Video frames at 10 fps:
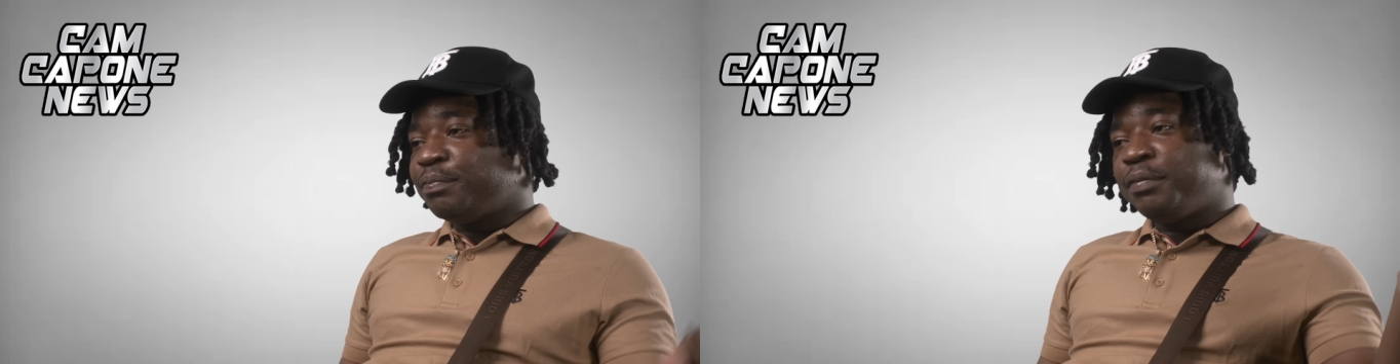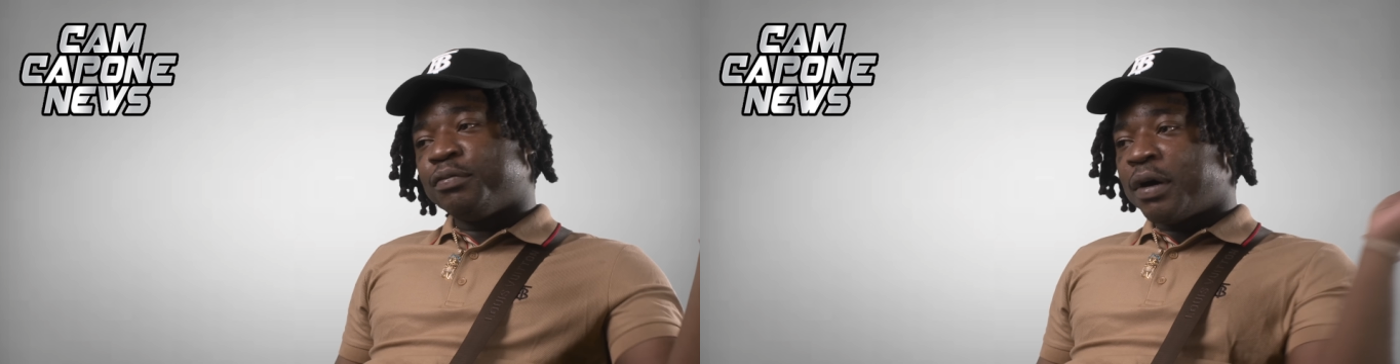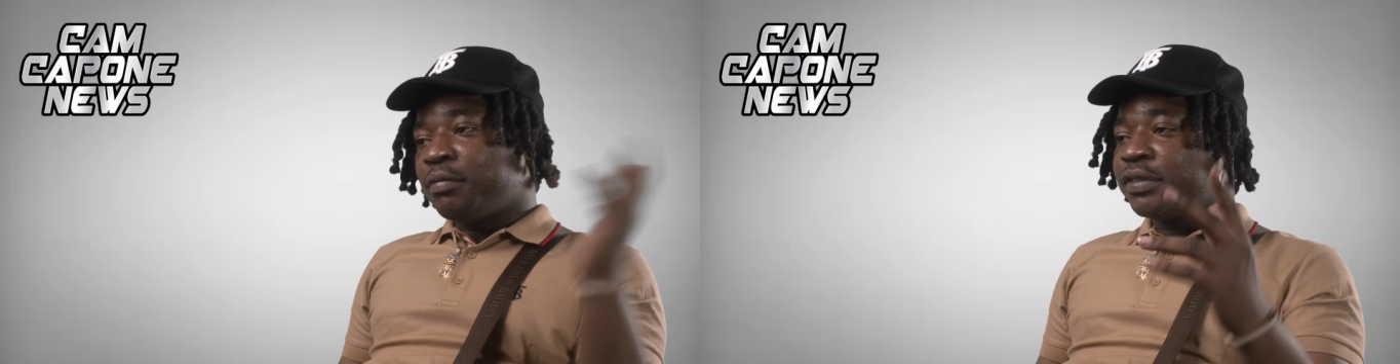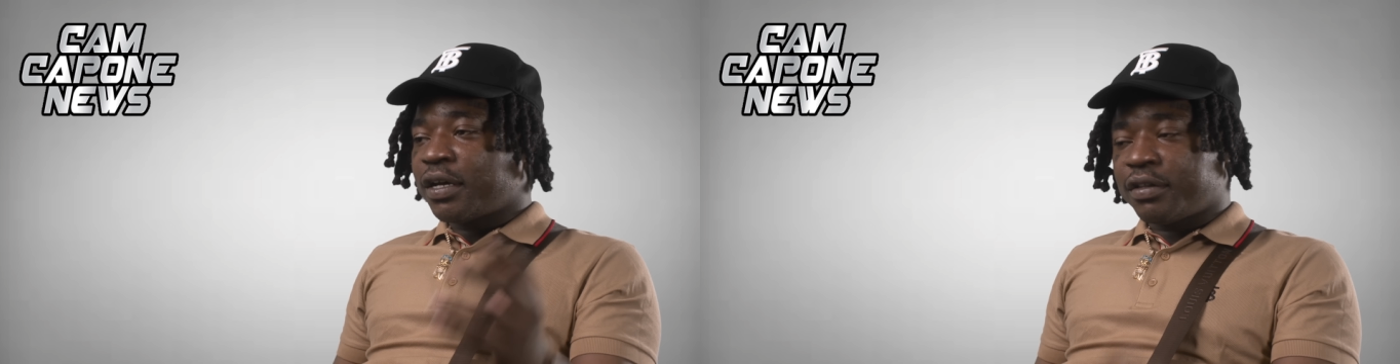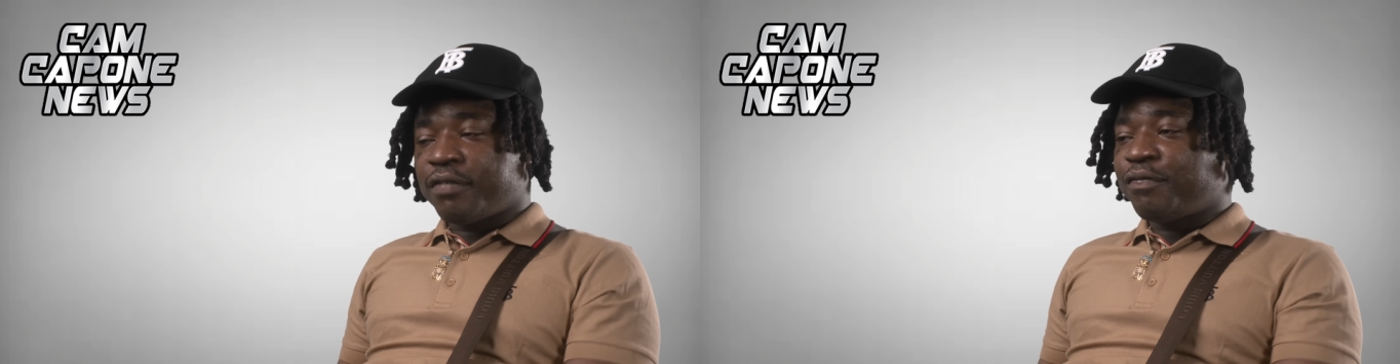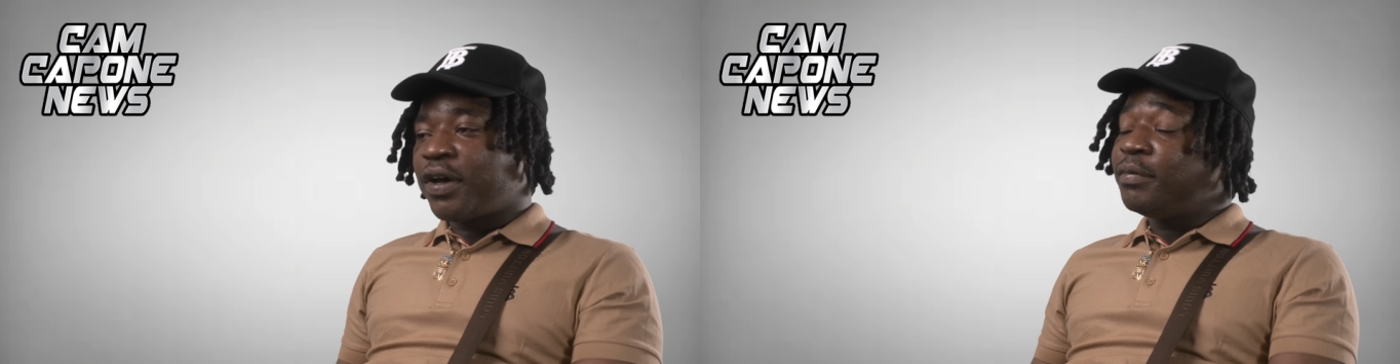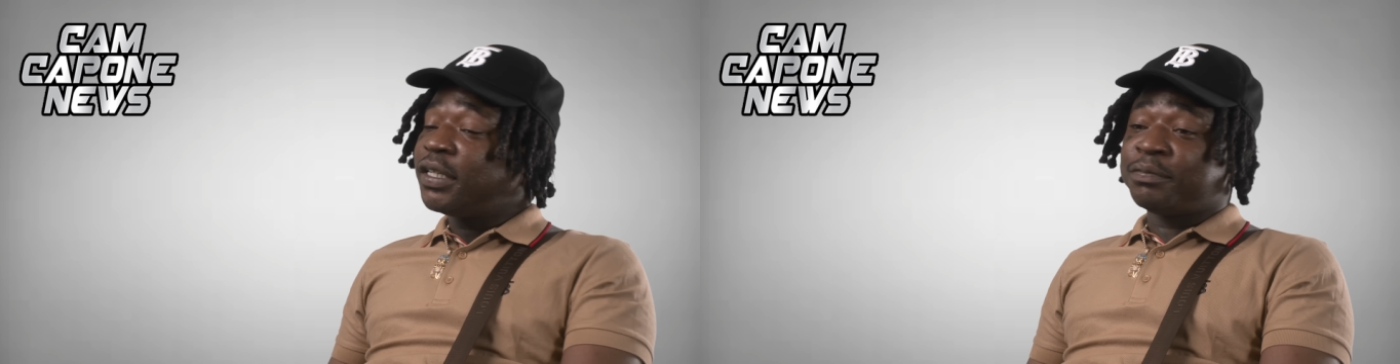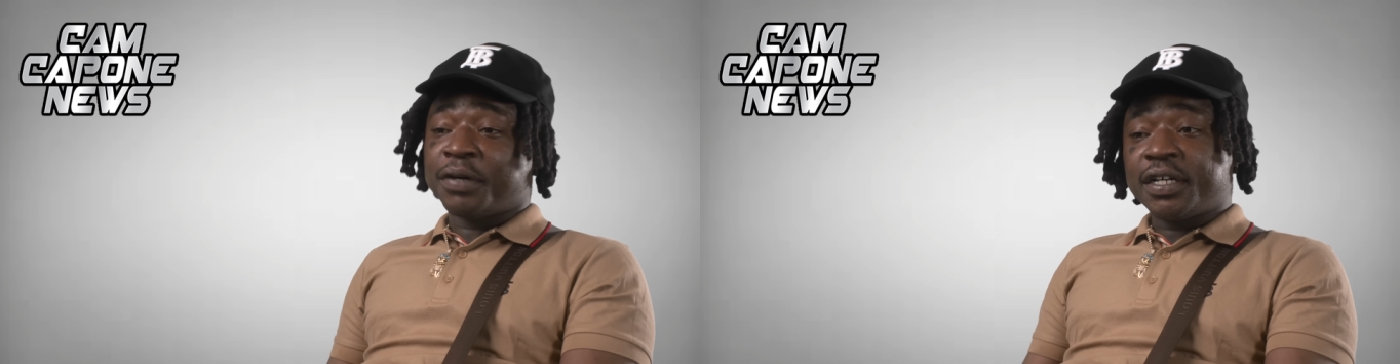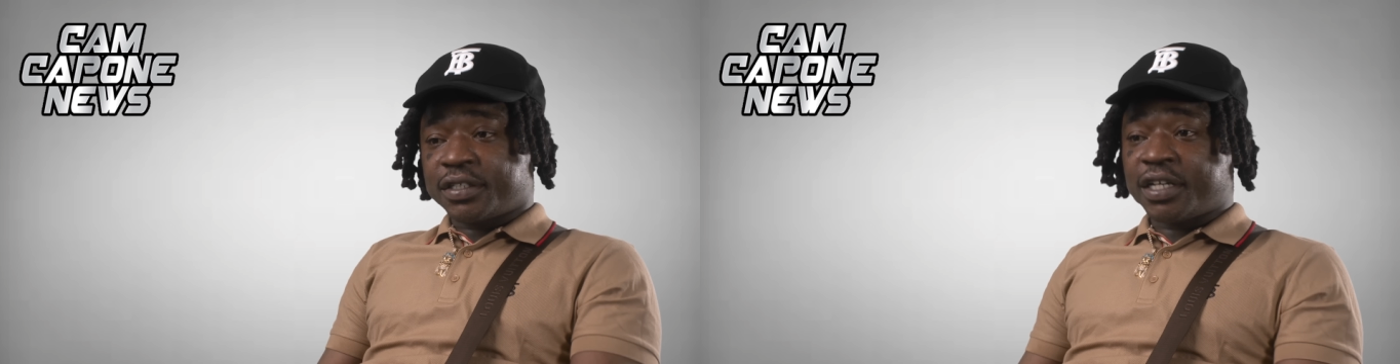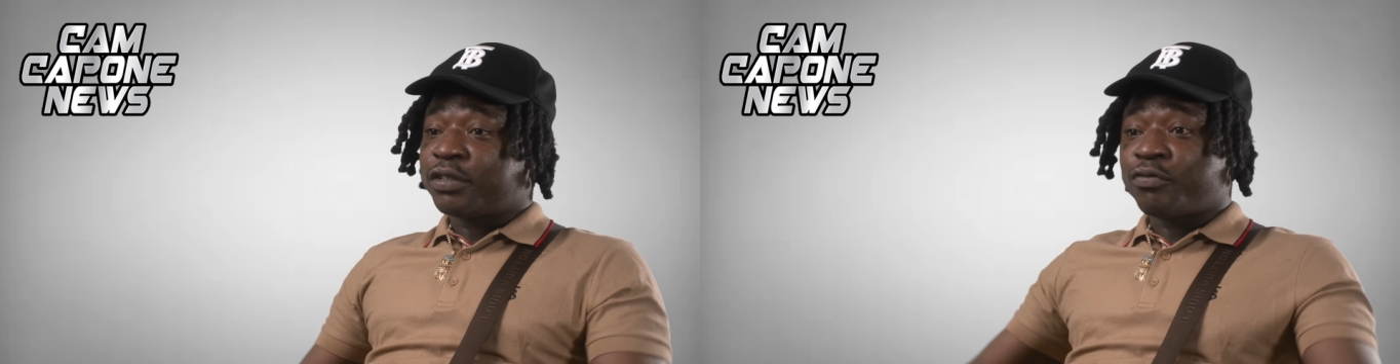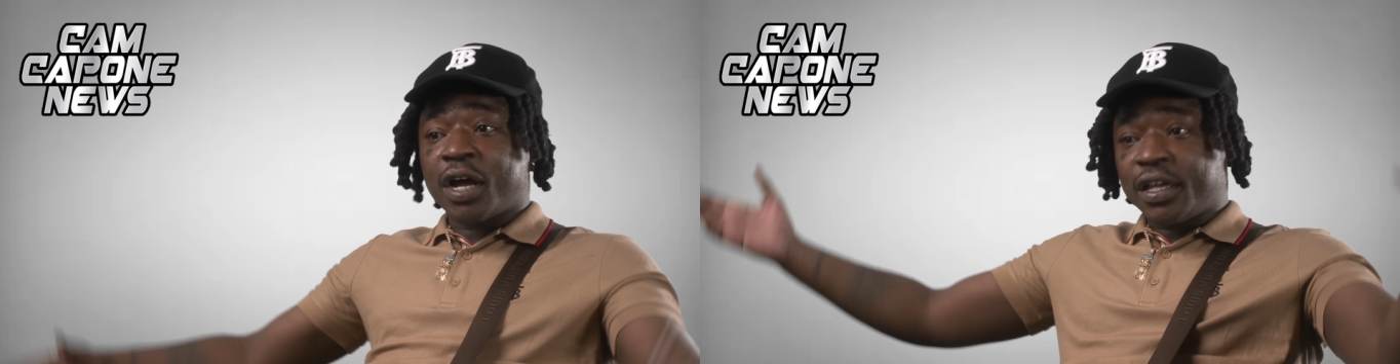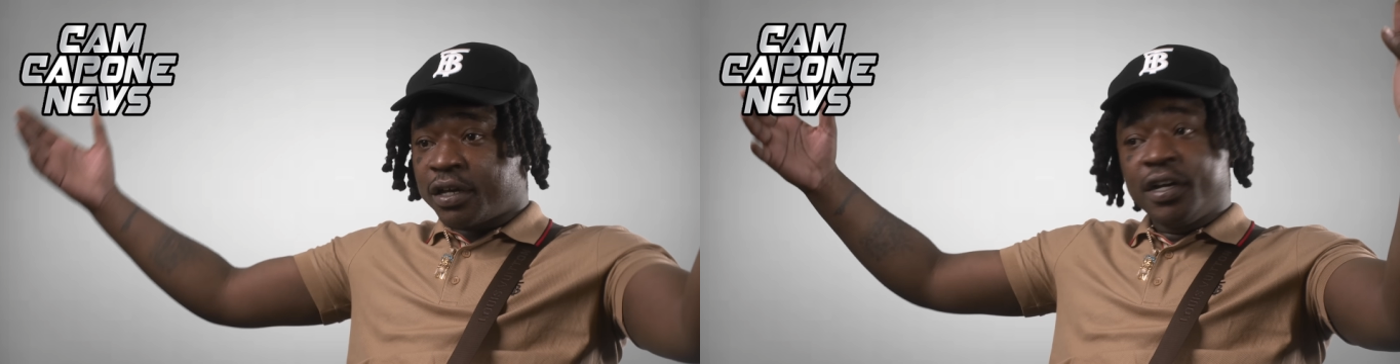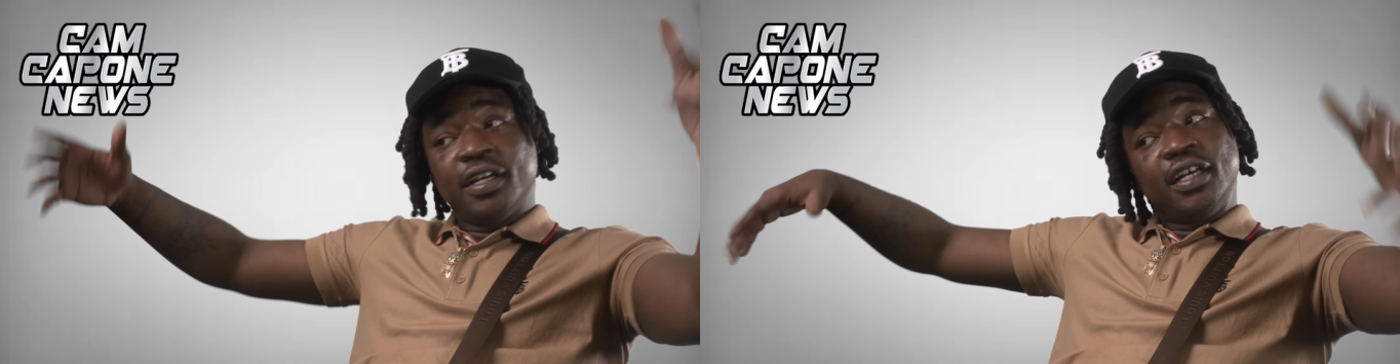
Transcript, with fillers: People, mamas out there fighting. That's busted. It's a riot.